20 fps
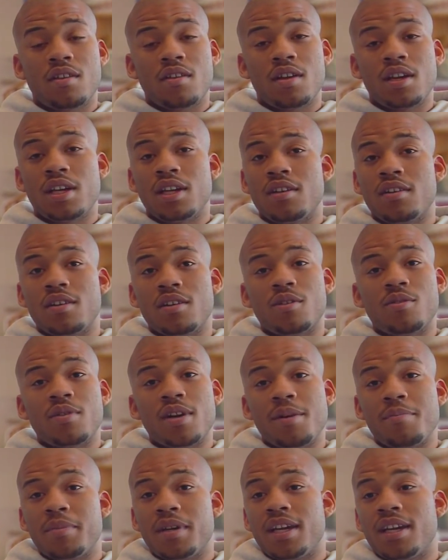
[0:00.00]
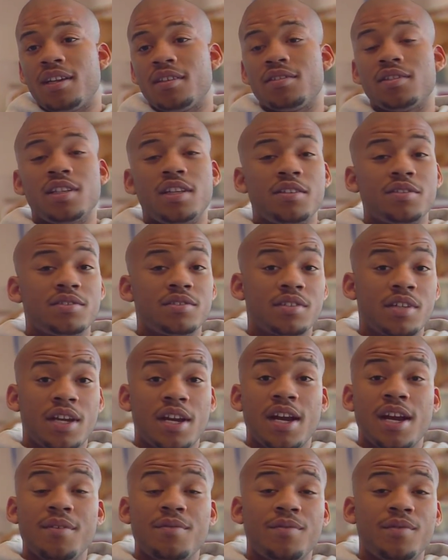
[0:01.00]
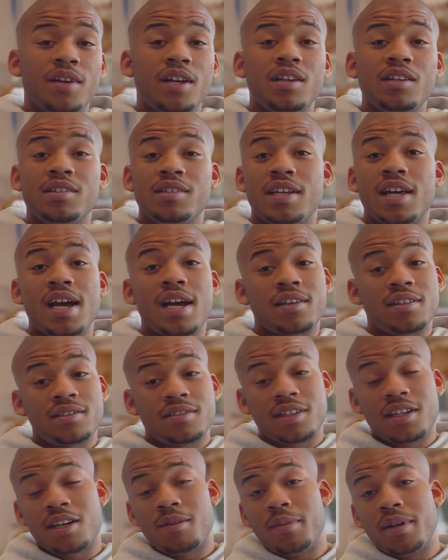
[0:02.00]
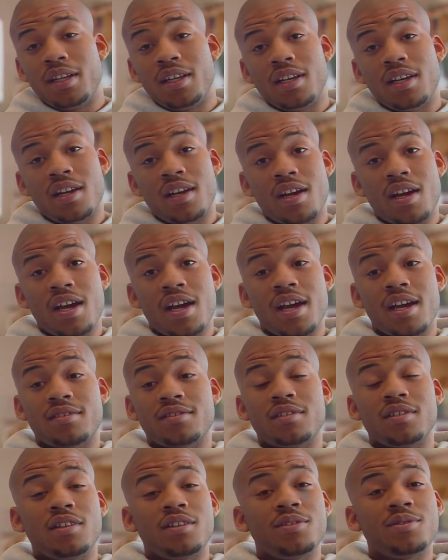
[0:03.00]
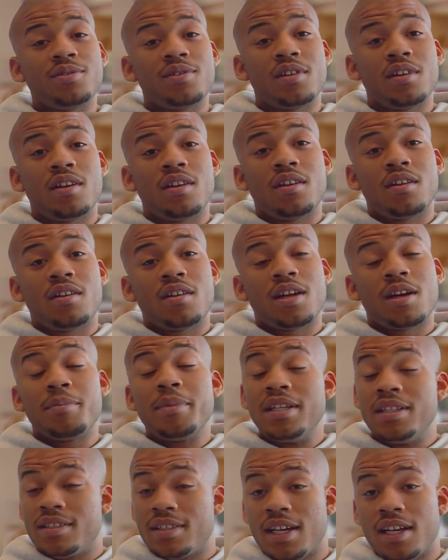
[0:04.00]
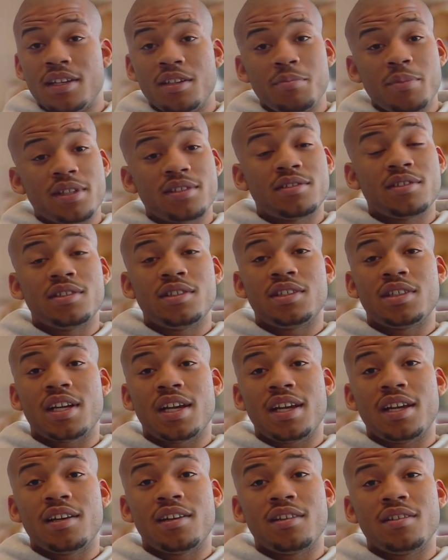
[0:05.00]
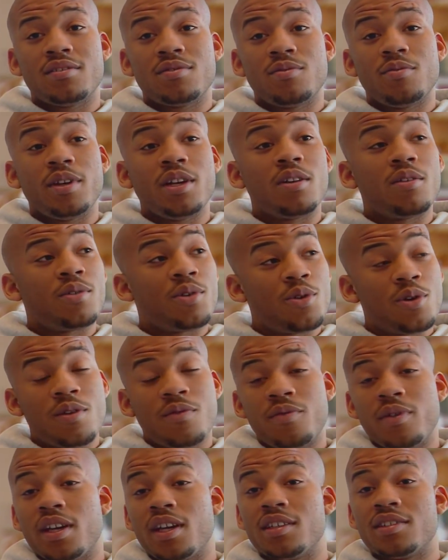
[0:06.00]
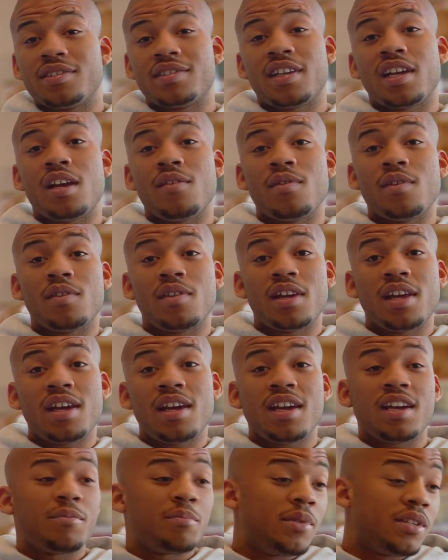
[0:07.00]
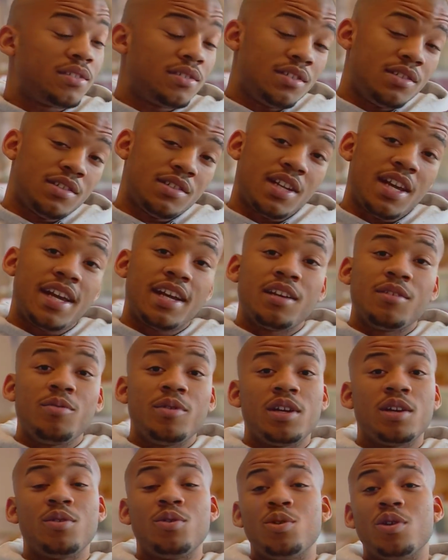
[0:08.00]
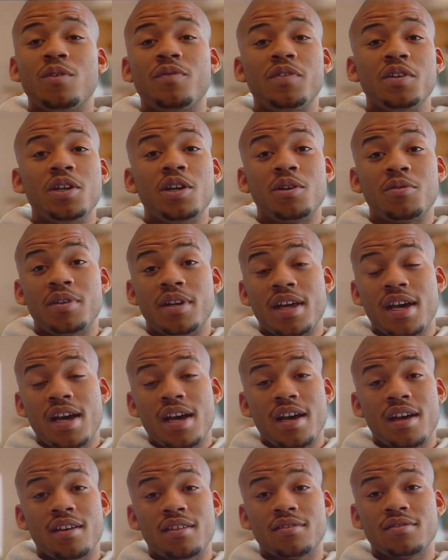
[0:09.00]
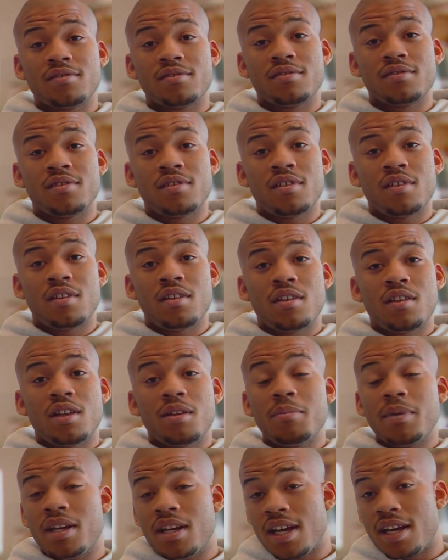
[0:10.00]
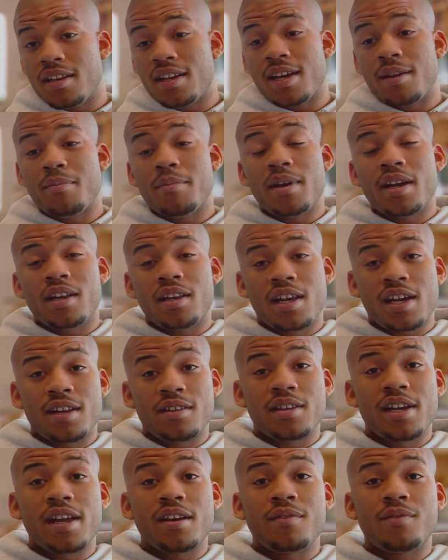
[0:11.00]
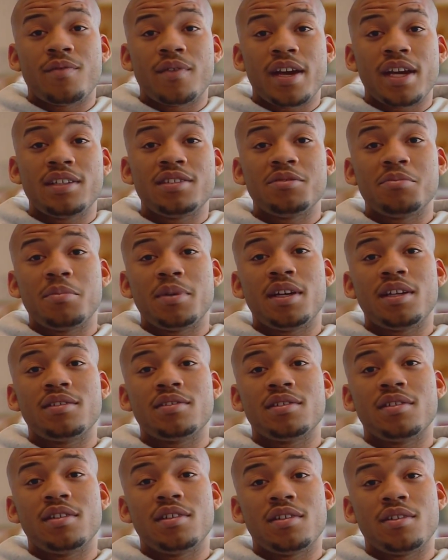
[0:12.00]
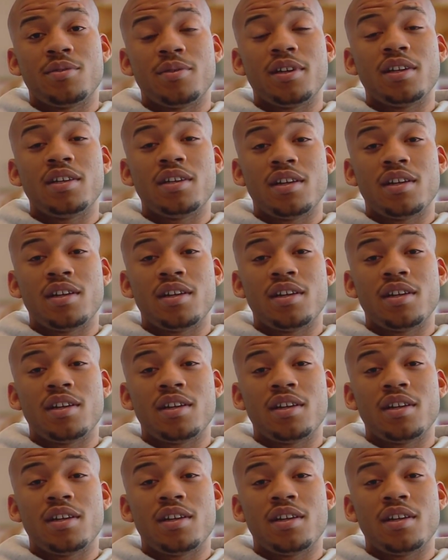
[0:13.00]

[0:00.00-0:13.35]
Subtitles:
And you know what I mean? It's a scary feeling. Doctors coming in there asking you. I mean, telling you, Mr. Shanklin, we don't know if we can save your leg. Mr. Shanklin, we don't know if you're gonna die. I mean, that affects you mentally. It really